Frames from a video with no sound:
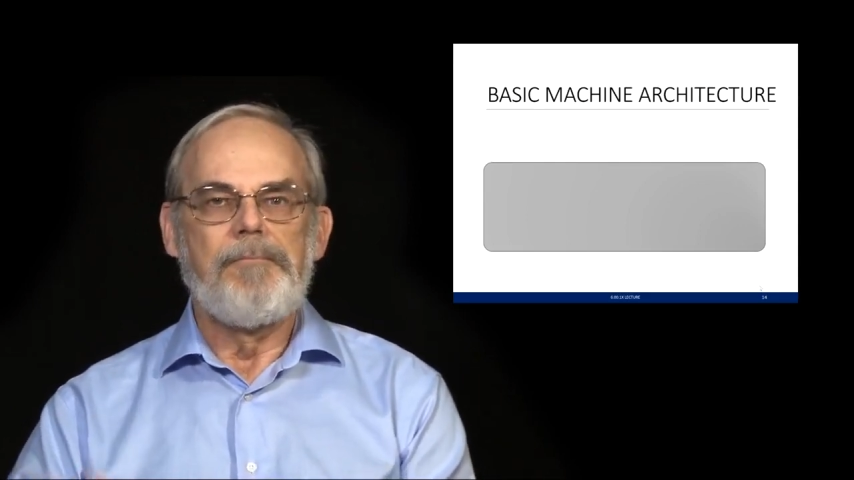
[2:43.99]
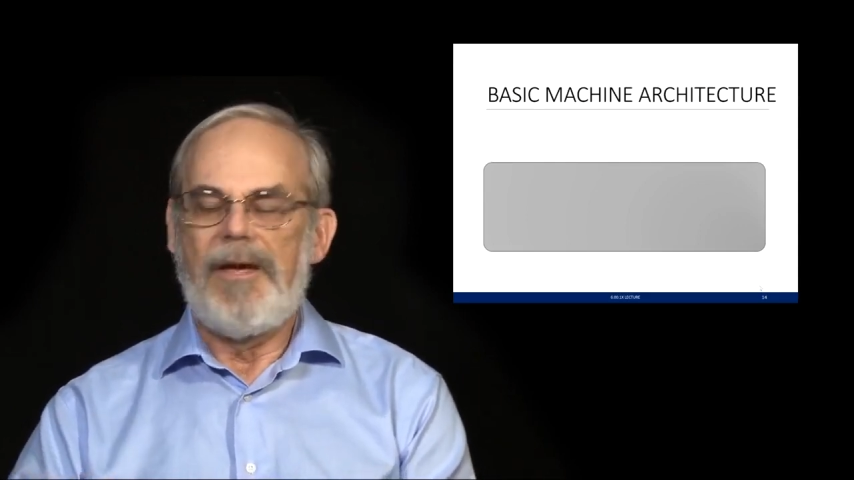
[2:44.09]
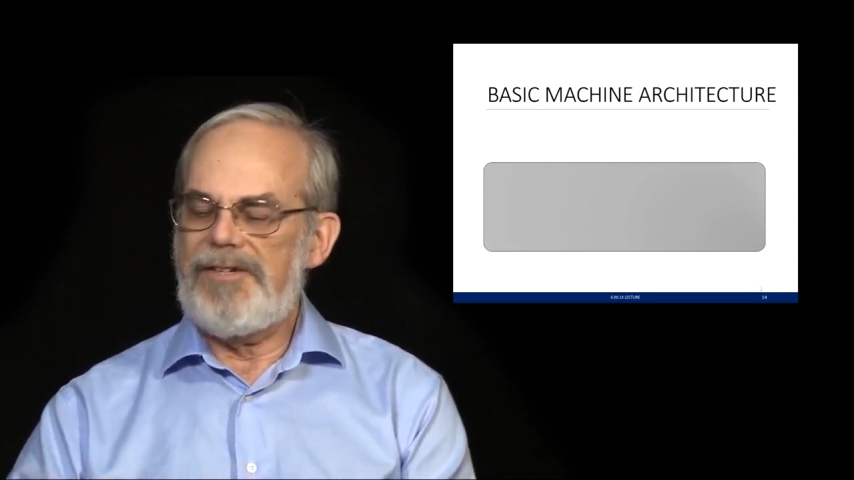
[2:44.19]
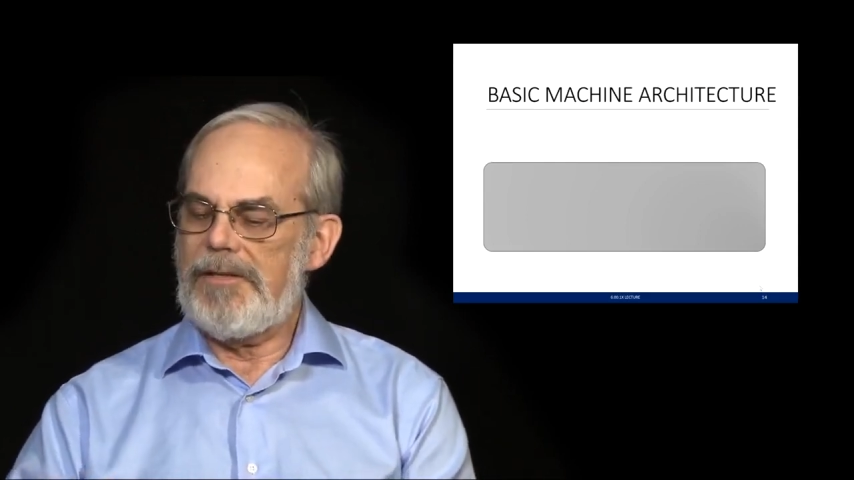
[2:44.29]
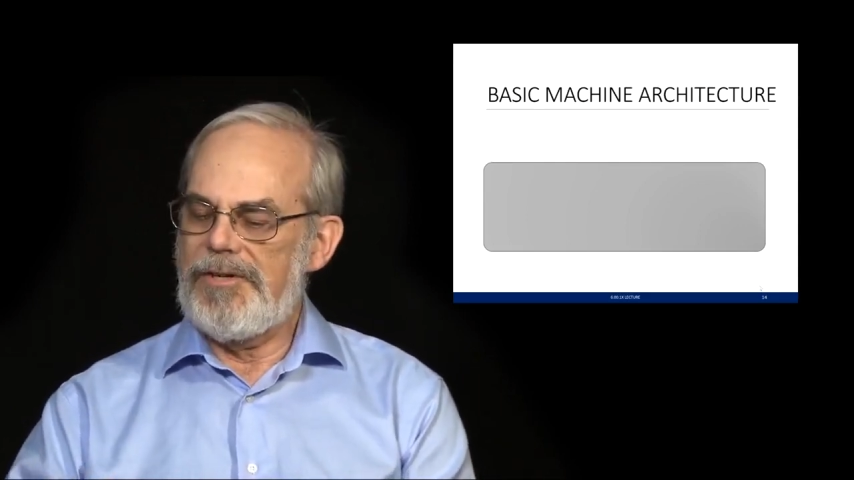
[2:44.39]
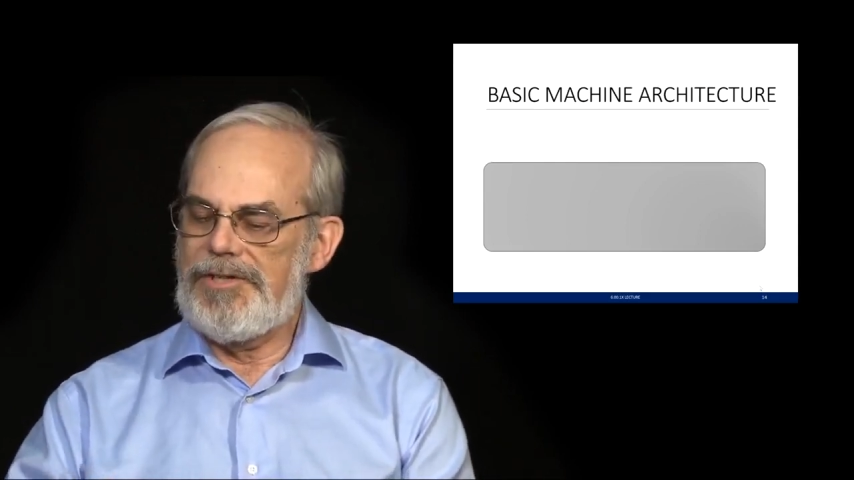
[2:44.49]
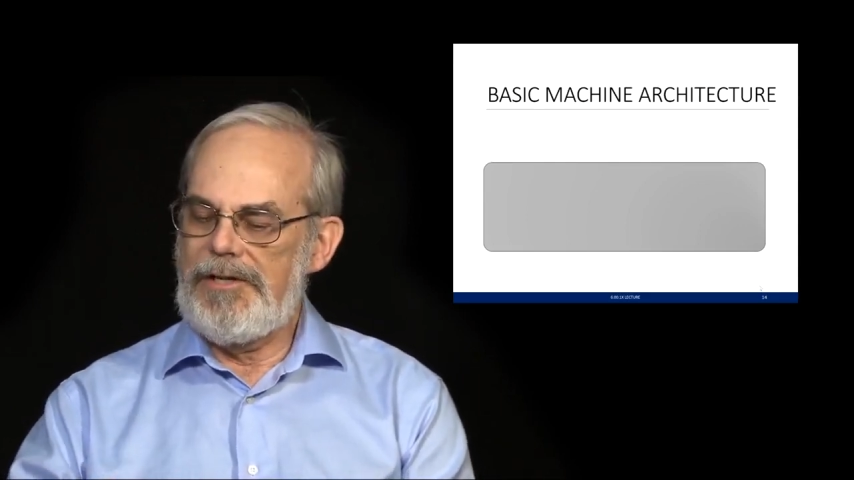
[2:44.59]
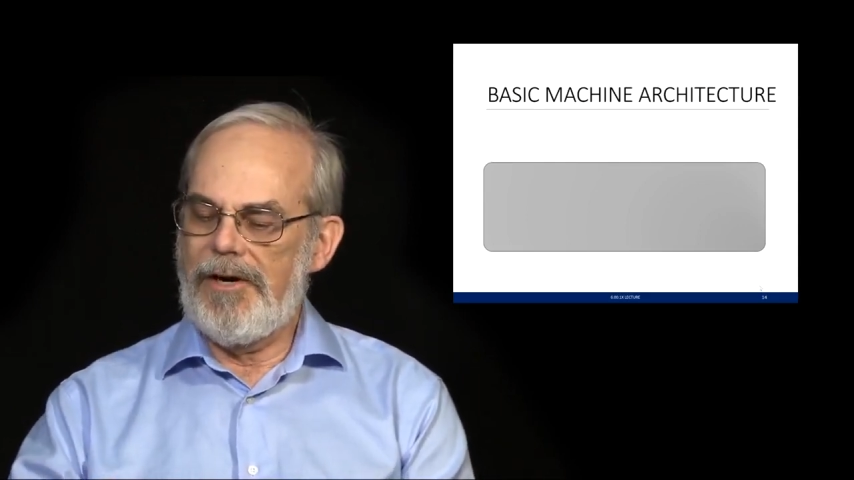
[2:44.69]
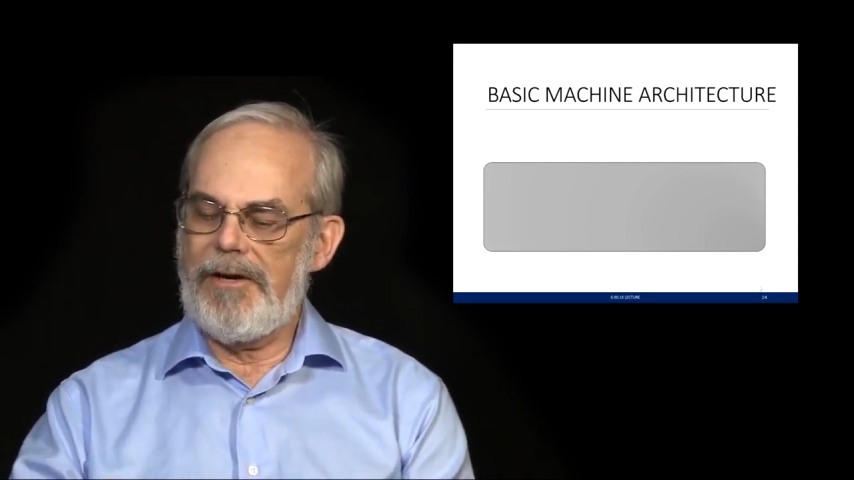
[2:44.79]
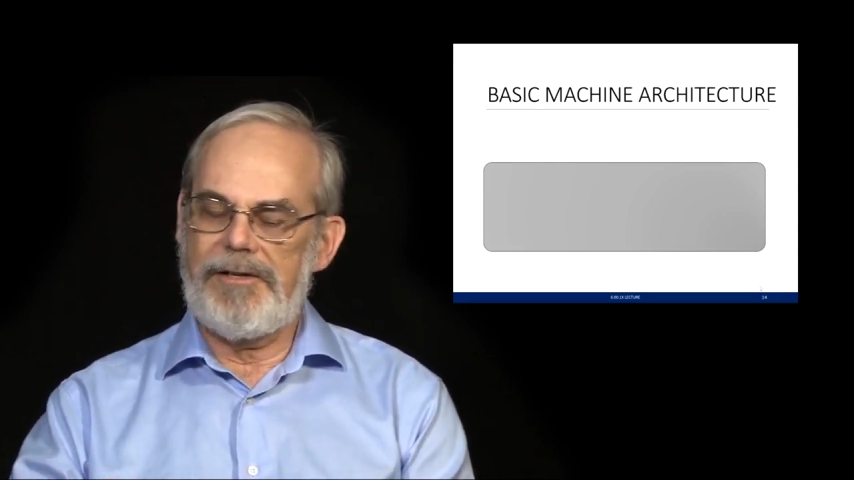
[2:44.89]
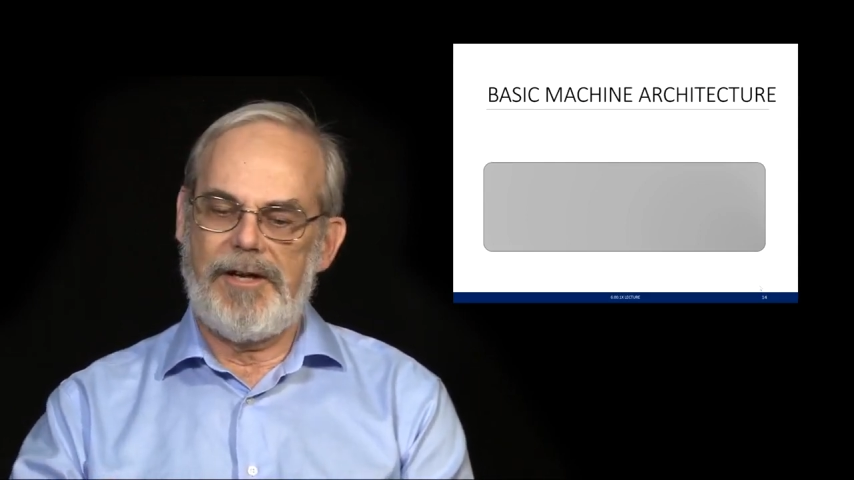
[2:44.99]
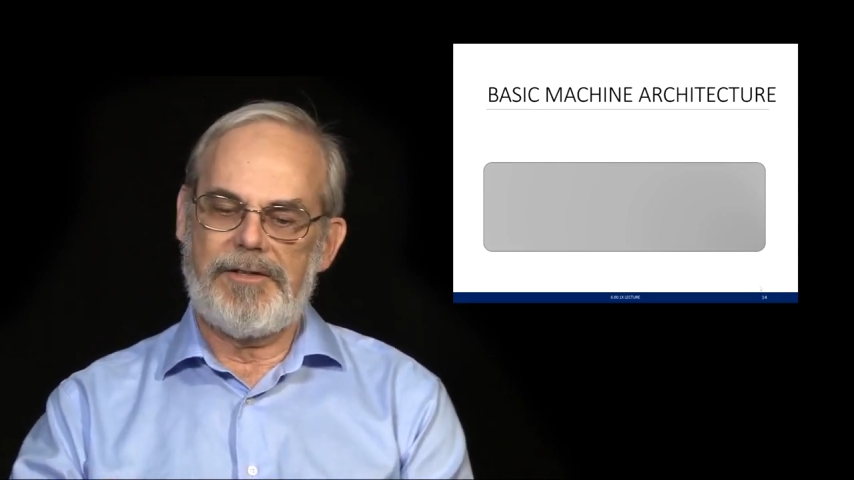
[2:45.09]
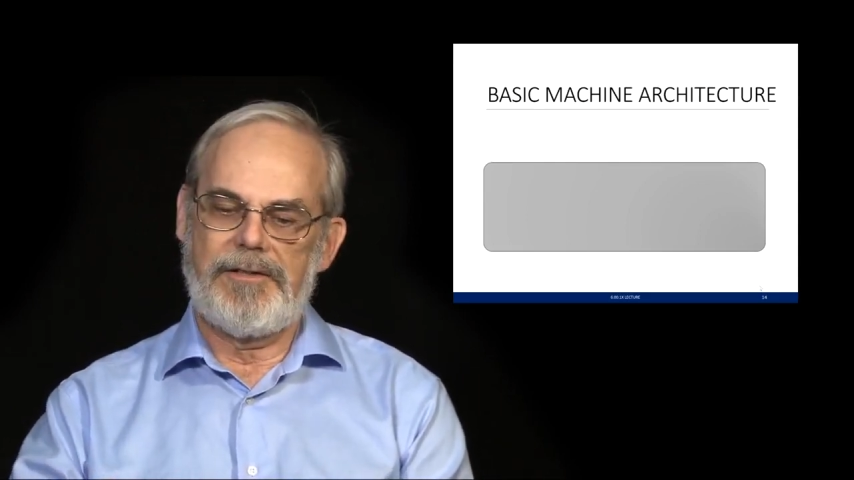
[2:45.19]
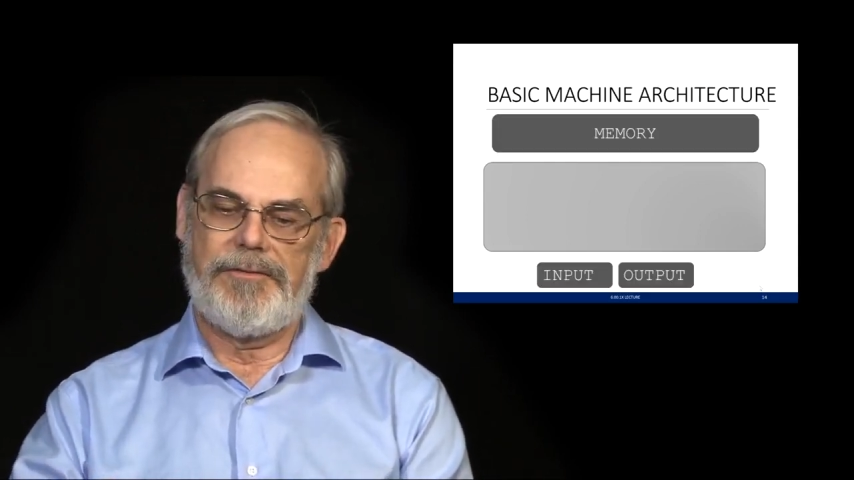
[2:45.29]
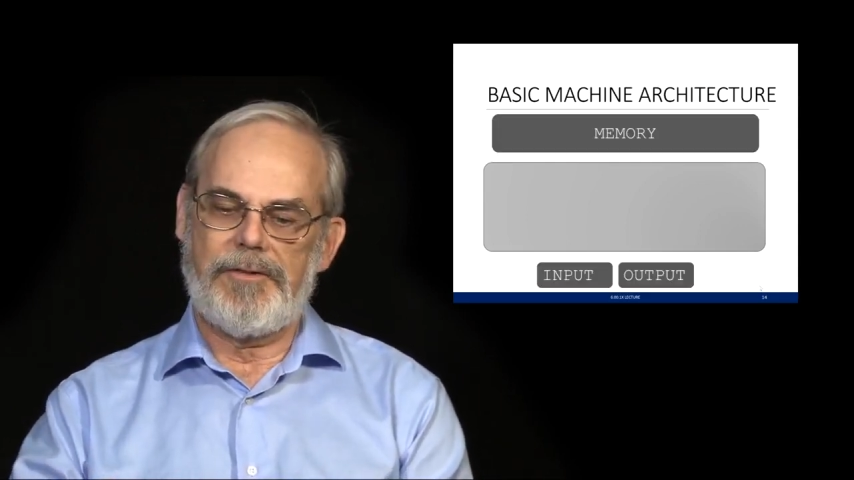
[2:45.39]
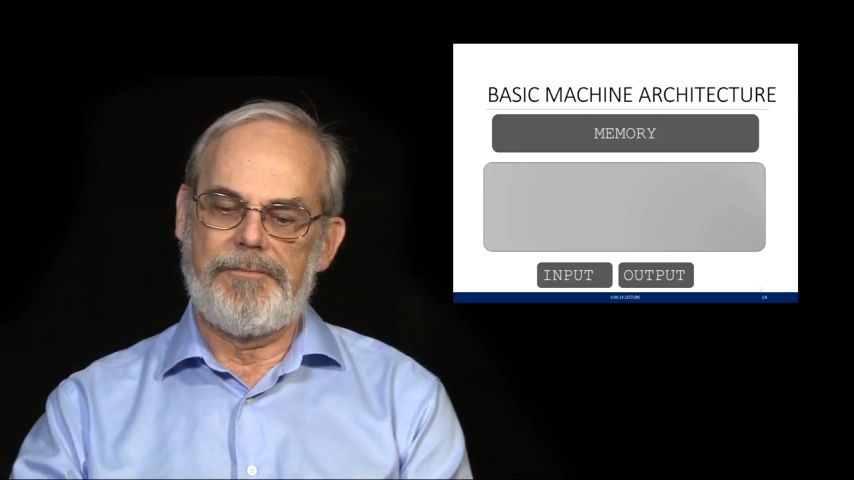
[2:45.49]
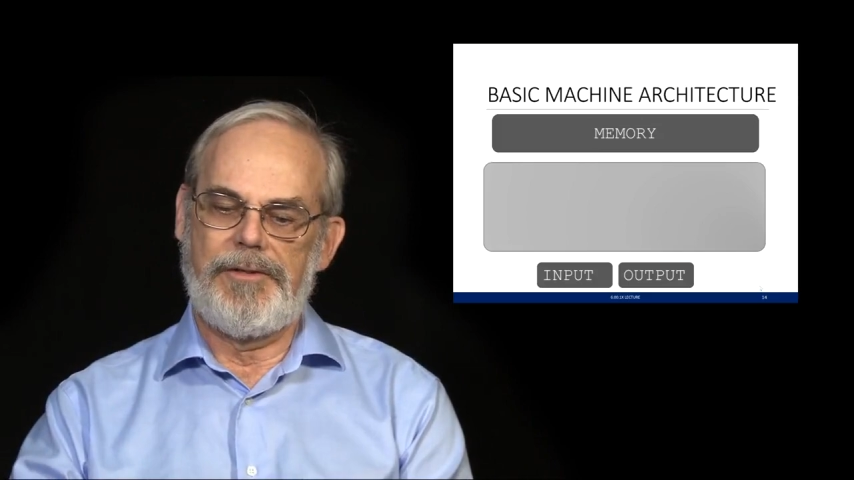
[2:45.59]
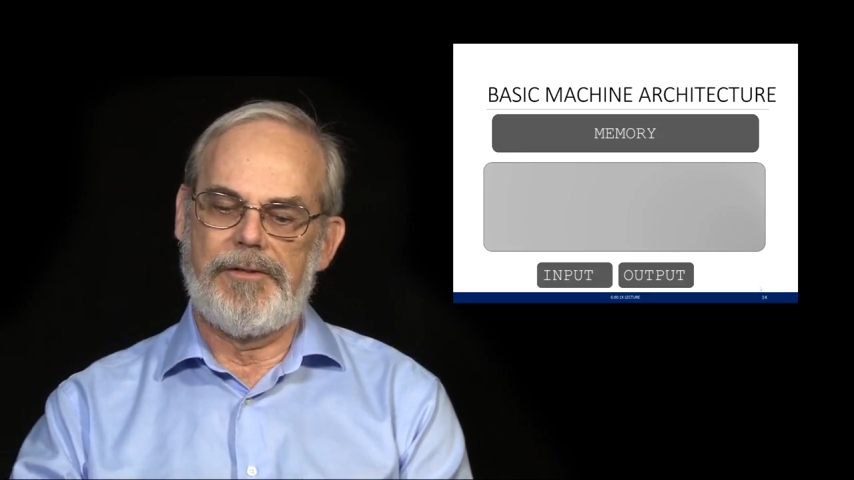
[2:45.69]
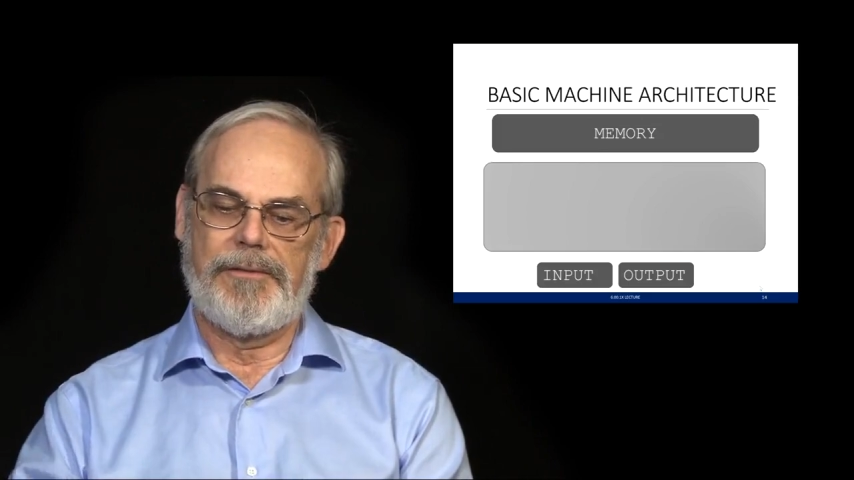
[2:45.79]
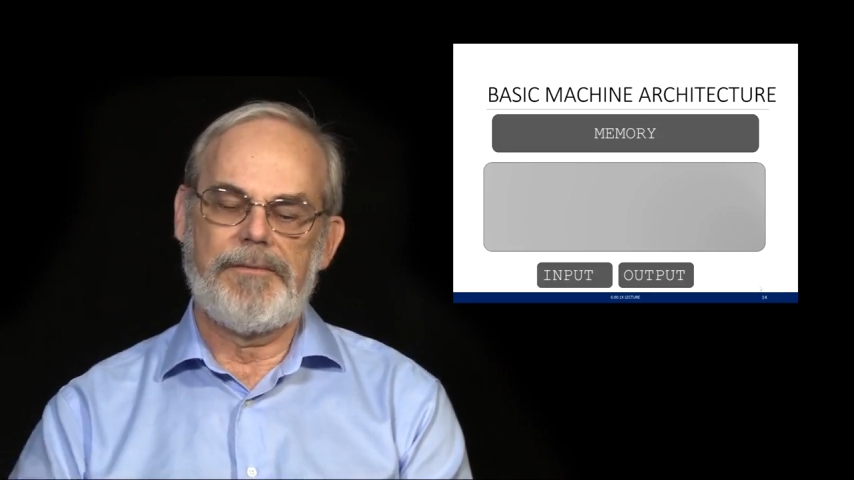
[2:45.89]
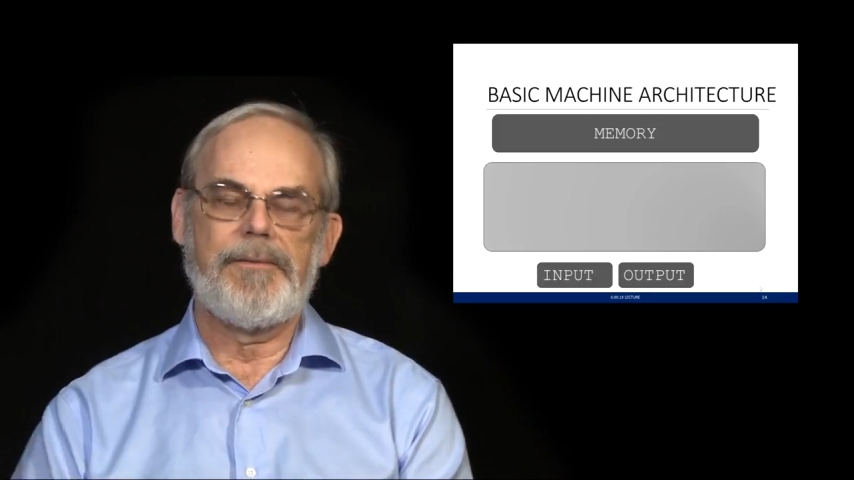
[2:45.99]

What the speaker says: Basic machine architecture of a computer